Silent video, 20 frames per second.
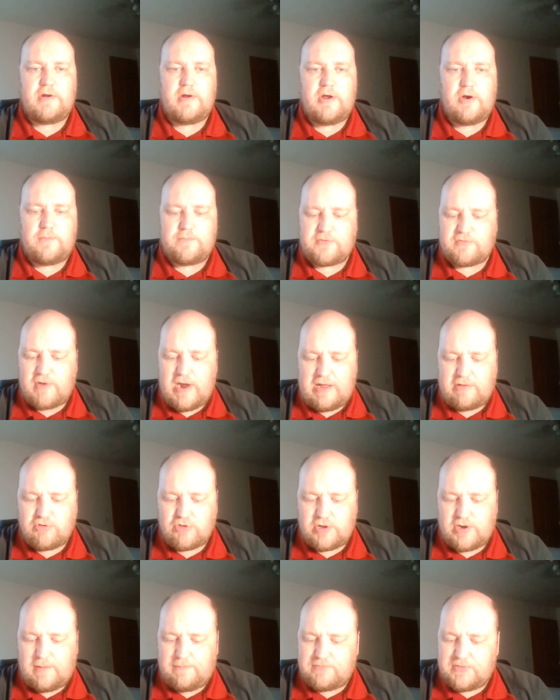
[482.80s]
that helps
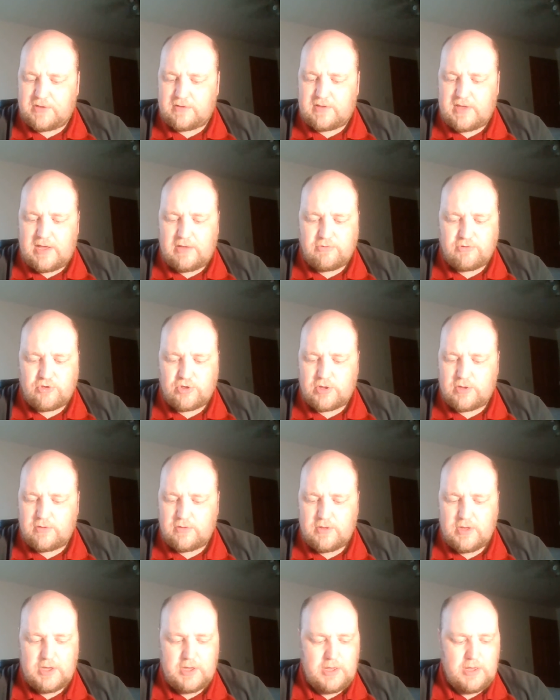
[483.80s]
ratchet up the
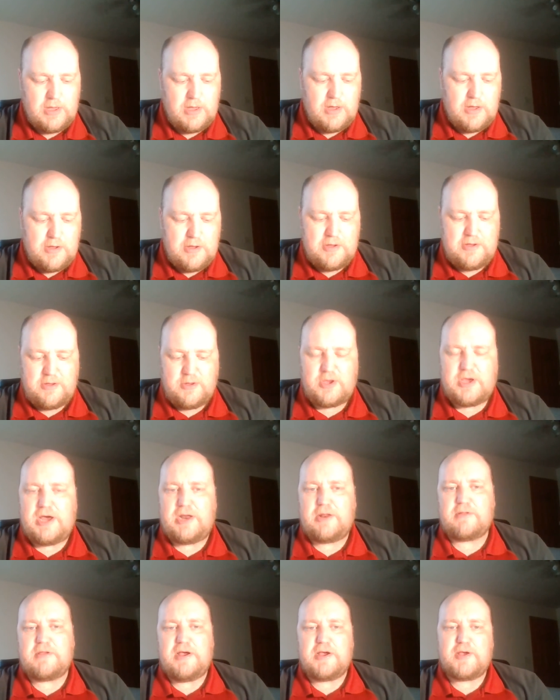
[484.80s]
tension. You
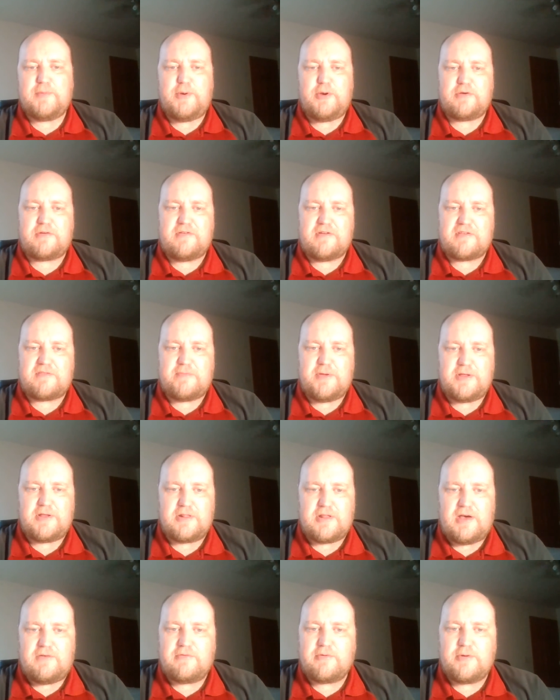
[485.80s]
got to talk about Crispin
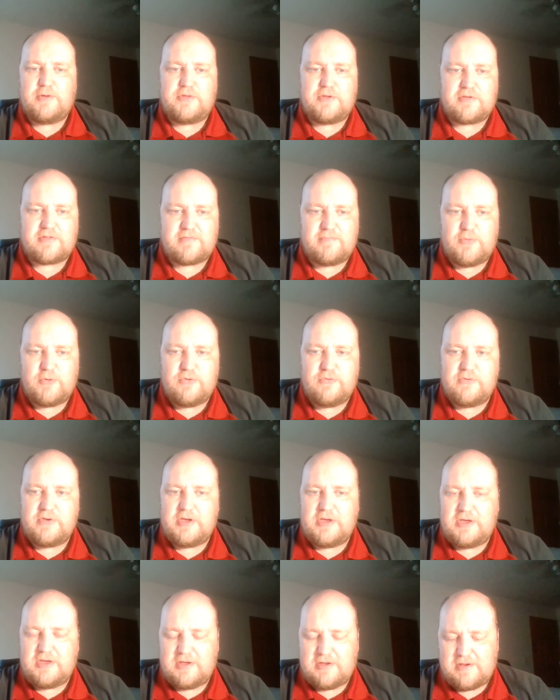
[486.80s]
Glover in this
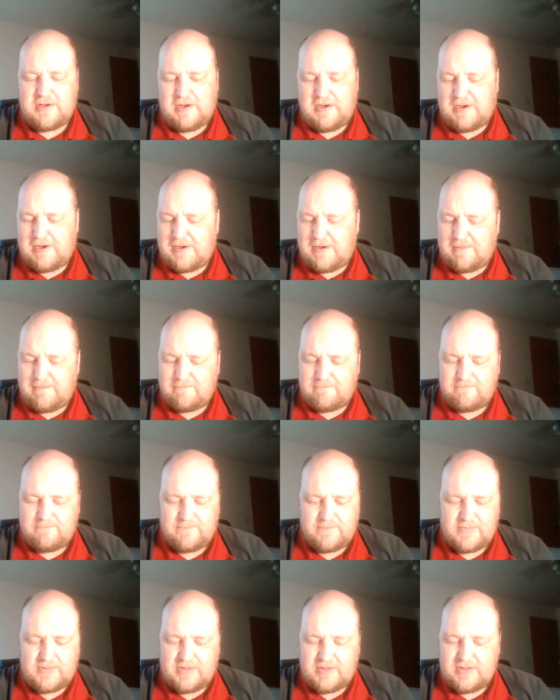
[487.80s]
movie. Um,
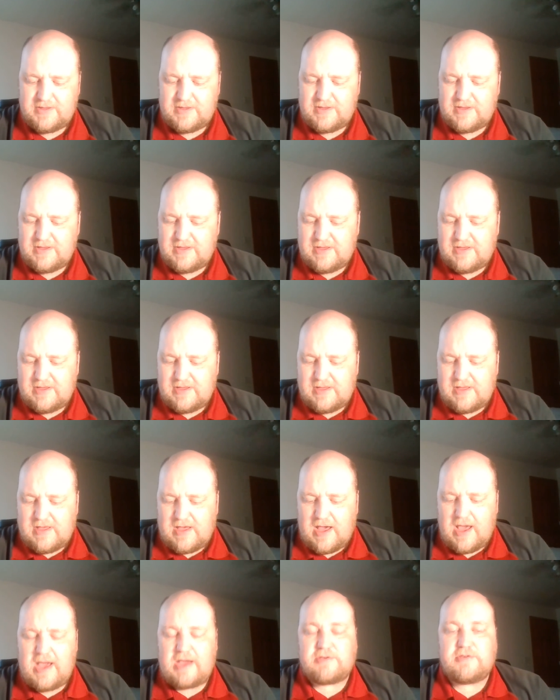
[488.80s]

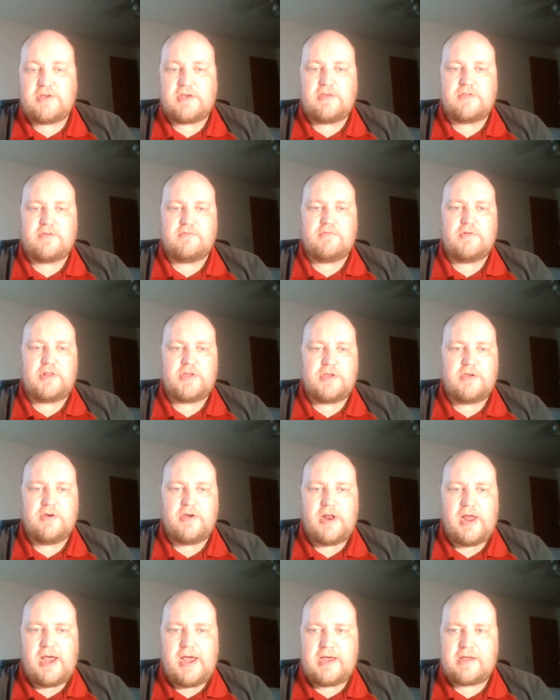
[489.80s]
I actually think he's a really
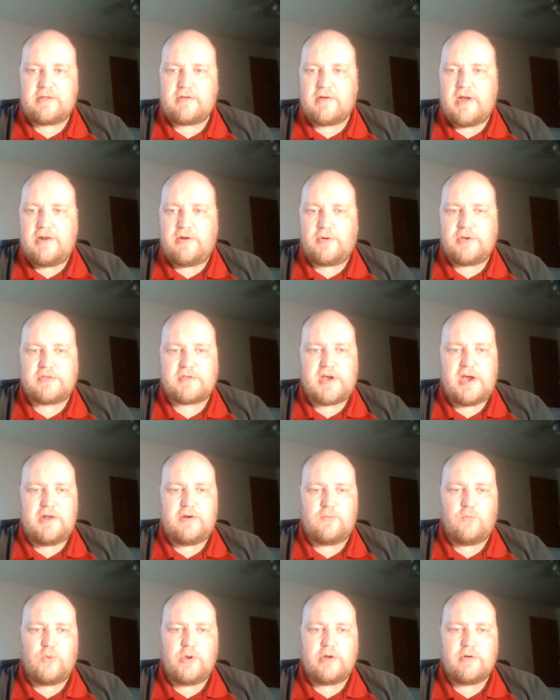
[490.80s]
good actor. I know he's
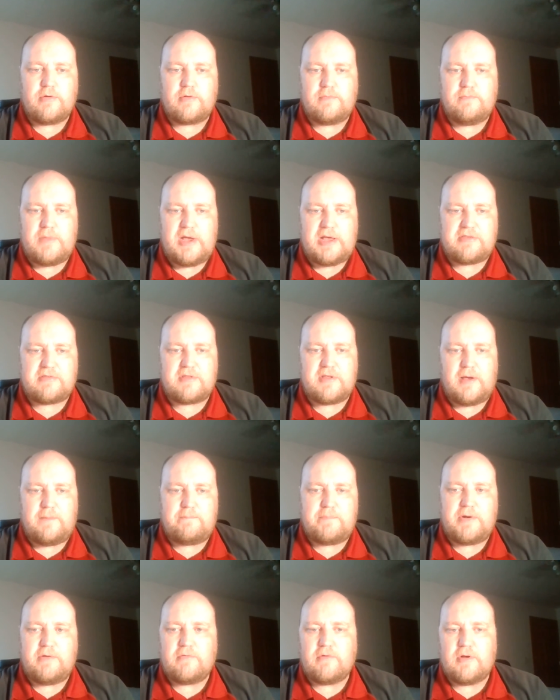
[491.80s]
kind of weird, messed
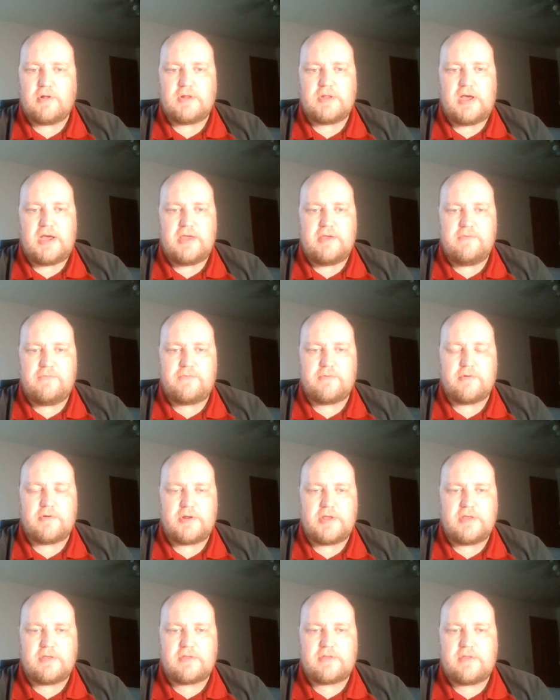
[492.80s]
up in real life, or
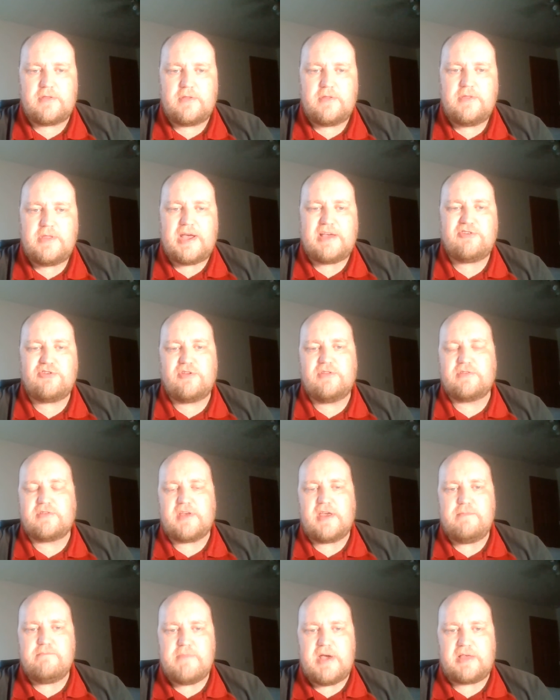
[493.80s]
at least I shouldn't
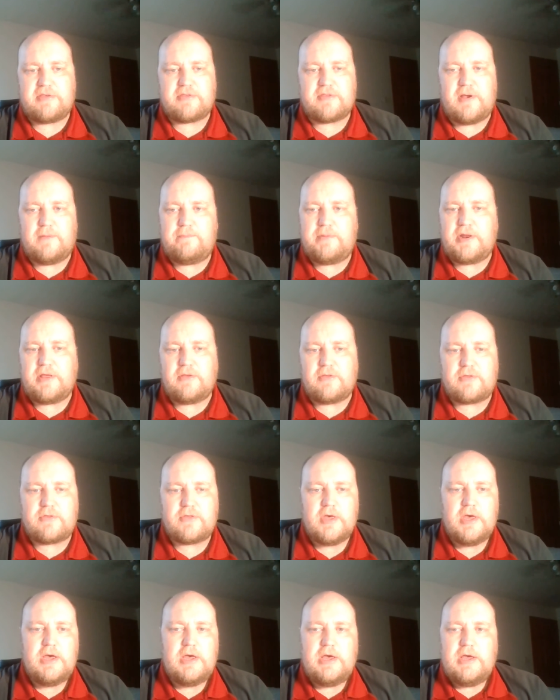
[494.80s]
say messed up, but
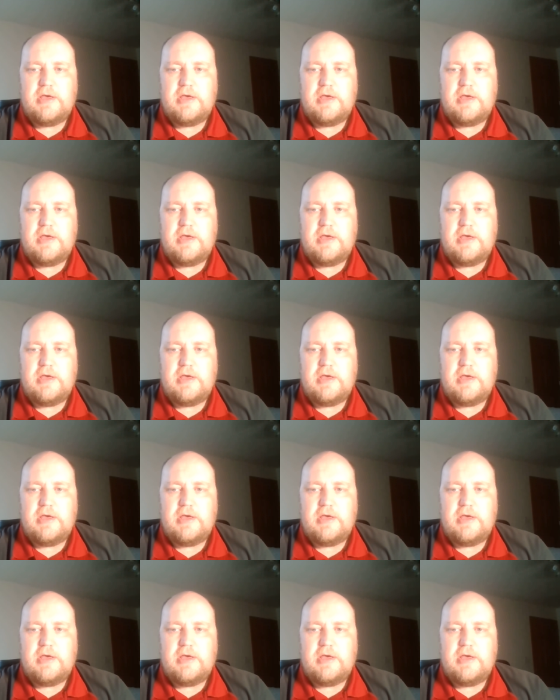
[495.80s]
he's